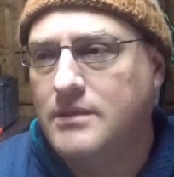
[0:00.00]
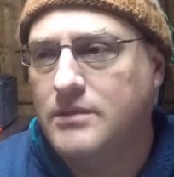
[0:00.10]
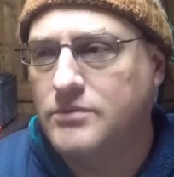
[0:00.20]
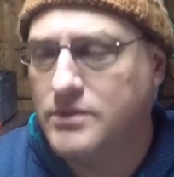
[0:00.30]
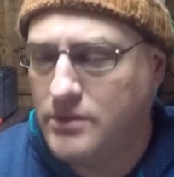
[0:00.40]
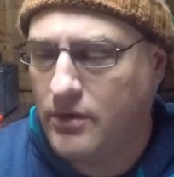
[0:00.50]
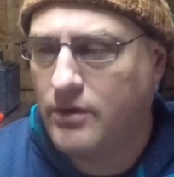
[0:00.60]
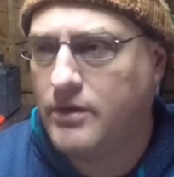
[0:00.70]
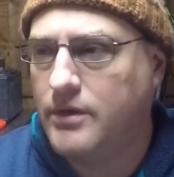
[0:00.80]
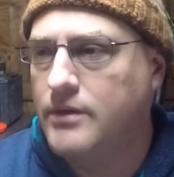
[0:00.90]
It was
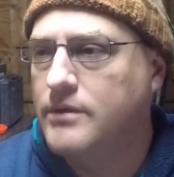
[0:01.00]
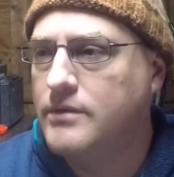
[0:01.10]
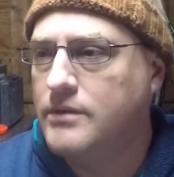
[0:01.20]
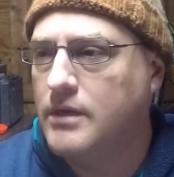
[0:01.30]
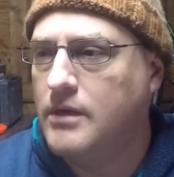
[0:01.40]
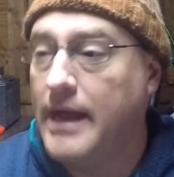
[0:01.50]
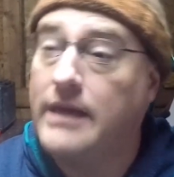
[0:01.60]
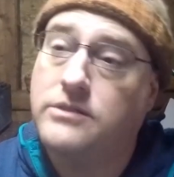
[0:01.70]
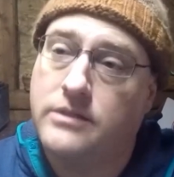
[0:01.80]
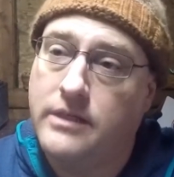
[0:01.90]
dark.
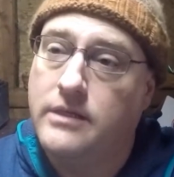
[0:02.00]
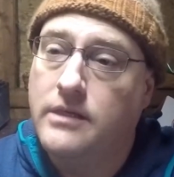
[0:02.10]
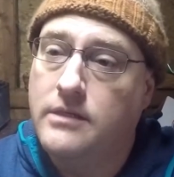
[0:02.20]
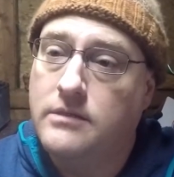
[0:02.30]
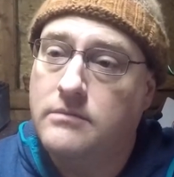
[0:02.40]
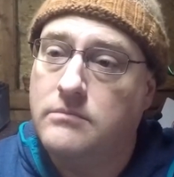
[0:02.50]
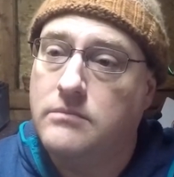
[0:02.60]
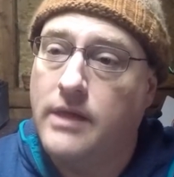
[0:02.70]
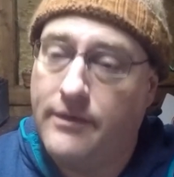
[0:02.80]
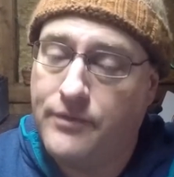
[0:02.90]
Actually
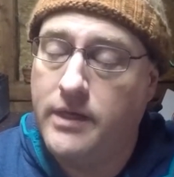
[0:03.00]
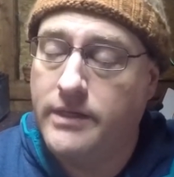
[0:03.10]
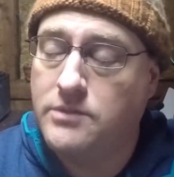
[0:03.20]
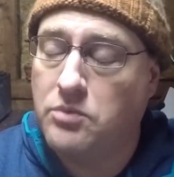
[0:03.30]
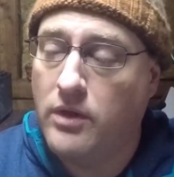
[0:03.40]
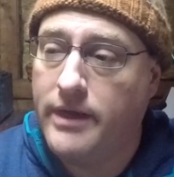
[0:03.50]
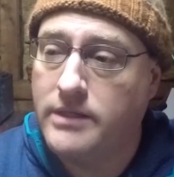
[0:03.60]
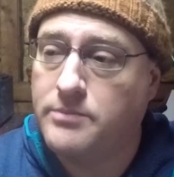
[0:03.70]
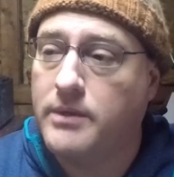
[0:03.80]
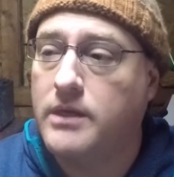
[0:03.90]
left his
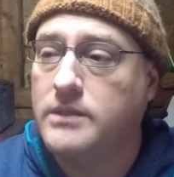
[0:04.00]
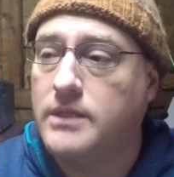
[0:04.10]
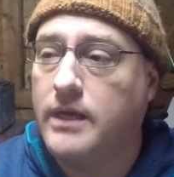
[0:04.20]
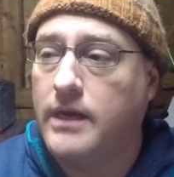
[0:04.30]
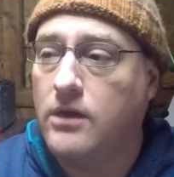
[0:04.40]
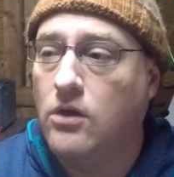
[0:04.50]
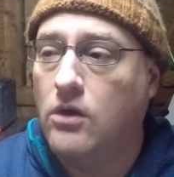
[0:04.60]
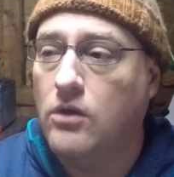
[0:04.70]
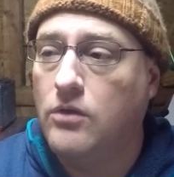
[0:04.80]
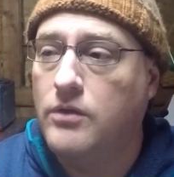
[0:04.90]
place because I got
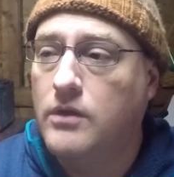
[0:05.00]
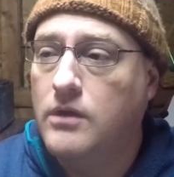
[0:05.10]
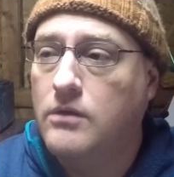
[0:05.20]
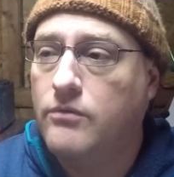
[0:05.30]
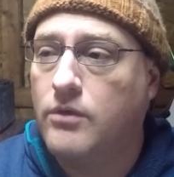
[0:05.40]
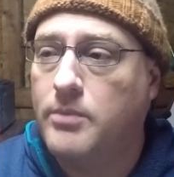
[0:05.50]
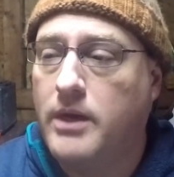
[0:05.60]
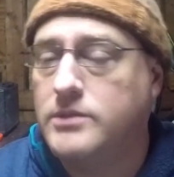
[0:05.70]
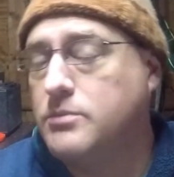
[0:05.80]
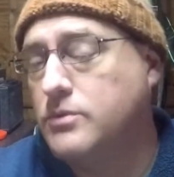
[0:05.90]
called for a
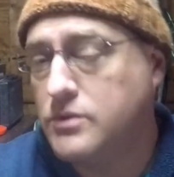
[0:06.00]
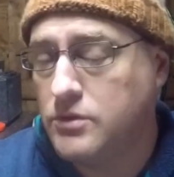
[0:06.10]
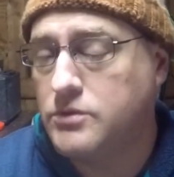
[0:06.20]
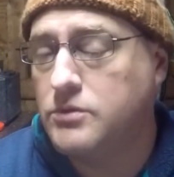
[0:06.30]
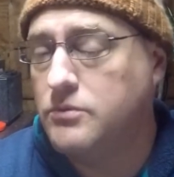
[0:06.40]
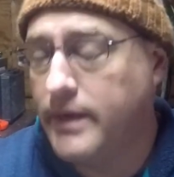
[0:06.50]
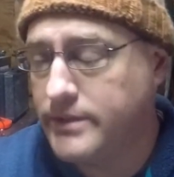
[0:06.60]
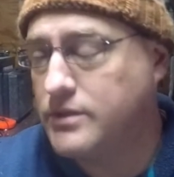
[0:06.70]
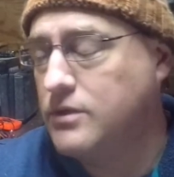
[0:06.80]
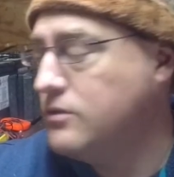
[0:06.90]
possible search and
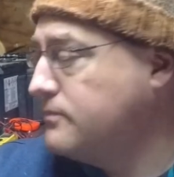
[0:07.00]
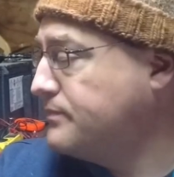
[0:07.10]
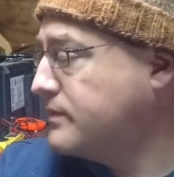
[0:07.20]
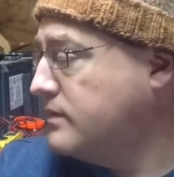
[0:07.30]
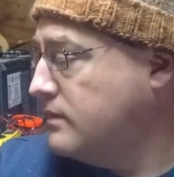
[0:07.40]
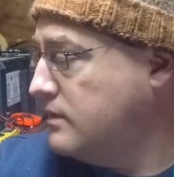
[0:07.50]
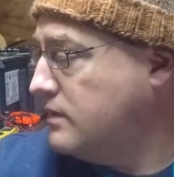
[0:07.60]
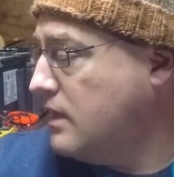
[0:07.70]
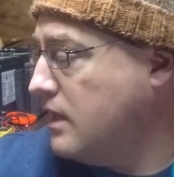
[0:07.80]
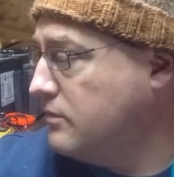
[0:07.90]
rescue
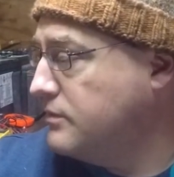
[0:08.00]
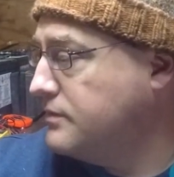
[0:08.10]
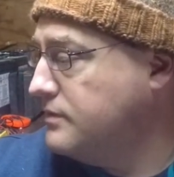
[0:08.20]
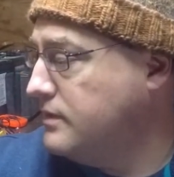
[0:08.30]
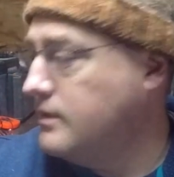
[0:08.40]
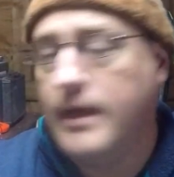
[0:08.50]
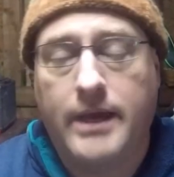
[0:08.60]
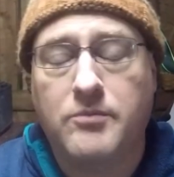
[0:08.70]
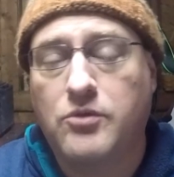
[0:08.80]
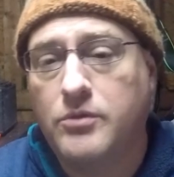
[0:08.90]
with the
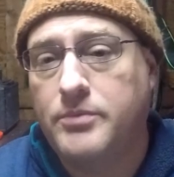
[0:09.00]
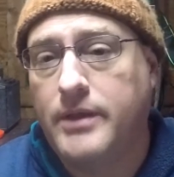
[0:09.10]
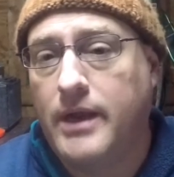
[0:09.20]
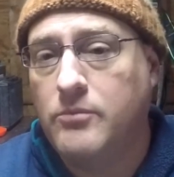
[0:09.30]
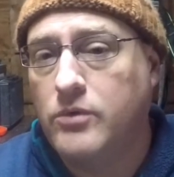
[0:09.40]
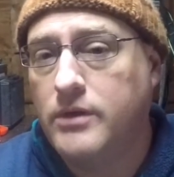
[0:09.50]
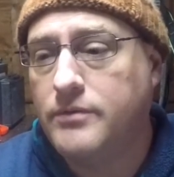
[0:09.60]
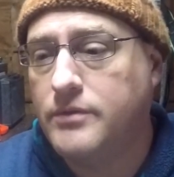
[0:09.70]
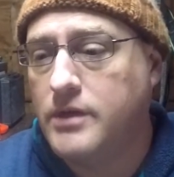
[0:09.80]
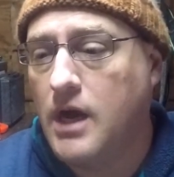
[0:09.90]
ham group that I'm
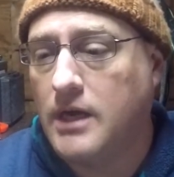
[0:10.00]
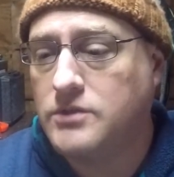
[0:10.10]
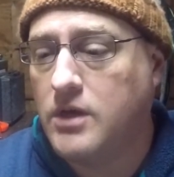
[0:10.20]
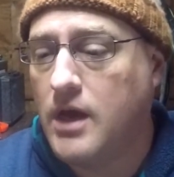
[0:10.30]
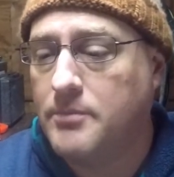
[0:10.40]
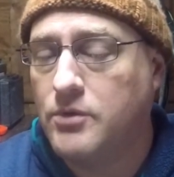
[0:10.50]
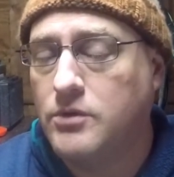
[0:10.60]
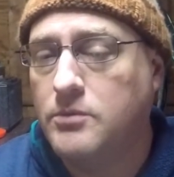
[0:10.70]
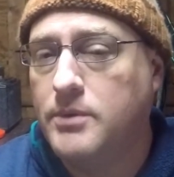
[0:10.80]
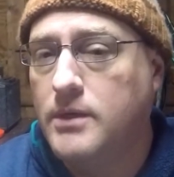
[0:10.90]
with, the Oxcom
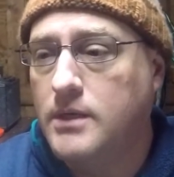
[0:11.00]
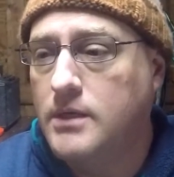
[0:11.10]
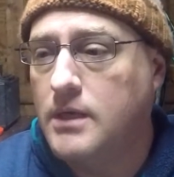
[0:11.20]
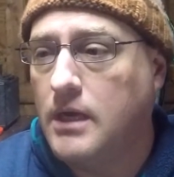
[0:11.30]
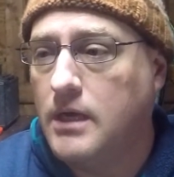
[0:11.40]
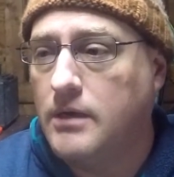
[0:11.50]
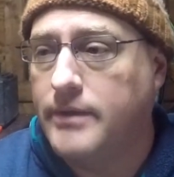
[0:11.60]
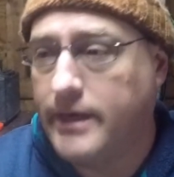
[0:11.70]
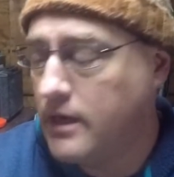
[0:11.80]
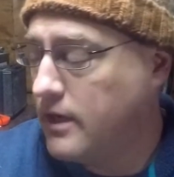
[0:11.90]
group.
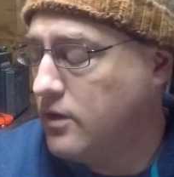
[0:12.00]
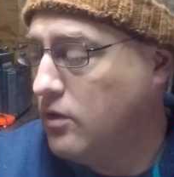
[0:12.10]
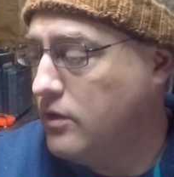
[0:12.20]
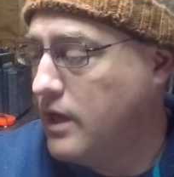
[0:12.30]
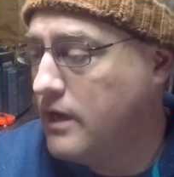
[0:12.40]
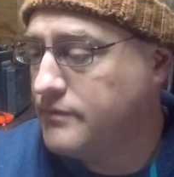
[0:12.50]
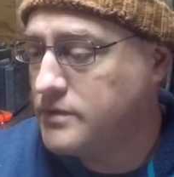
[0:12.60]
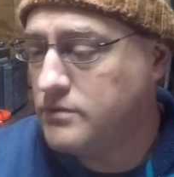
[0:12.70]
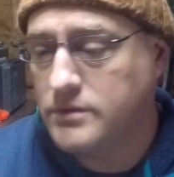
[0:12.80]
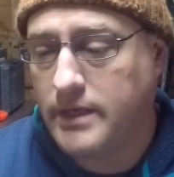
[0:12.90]
That got called off. As
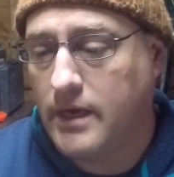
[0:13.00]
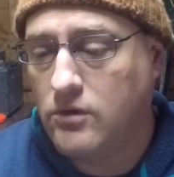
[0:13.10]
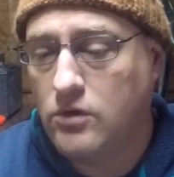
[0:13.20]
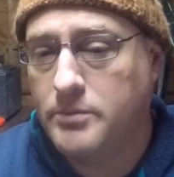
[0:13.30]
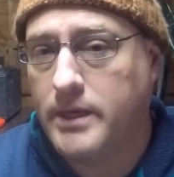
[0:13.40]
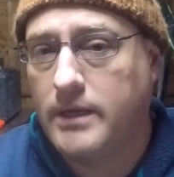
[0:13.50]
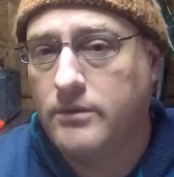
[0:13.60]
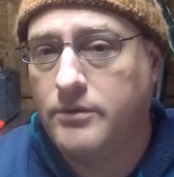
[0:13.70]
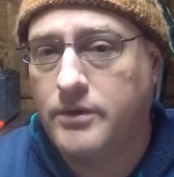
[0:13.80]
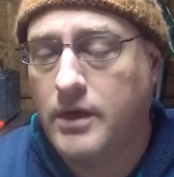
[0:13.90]
soon as I got home and got
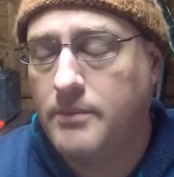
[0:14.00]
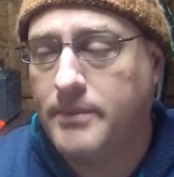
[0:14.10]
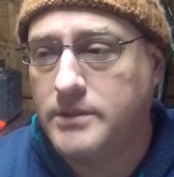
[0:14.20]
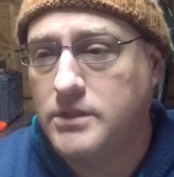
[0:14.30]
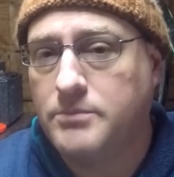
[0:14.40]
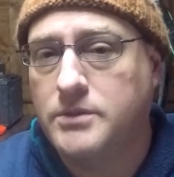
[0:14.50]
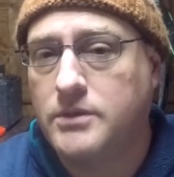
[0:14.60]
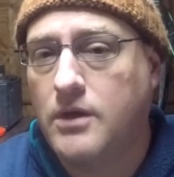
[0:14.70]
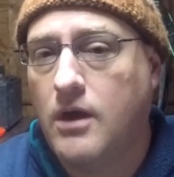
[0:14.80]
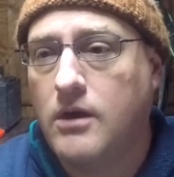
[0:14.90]
loaded up, I jumped in the
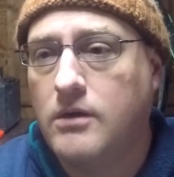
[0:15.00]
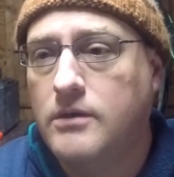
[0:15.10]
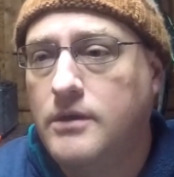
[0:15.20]
car,